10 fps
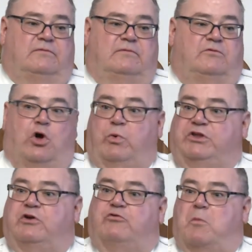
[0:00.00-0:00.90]
no
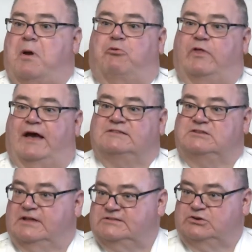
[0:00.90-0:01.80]
one can remember that,
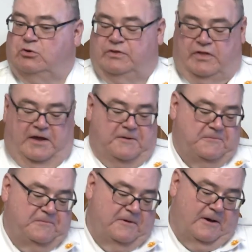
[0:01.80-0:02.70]
so that's a good thing.
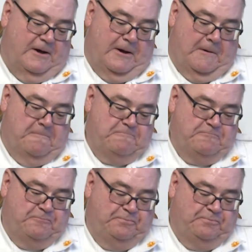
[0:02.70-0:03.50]
Um,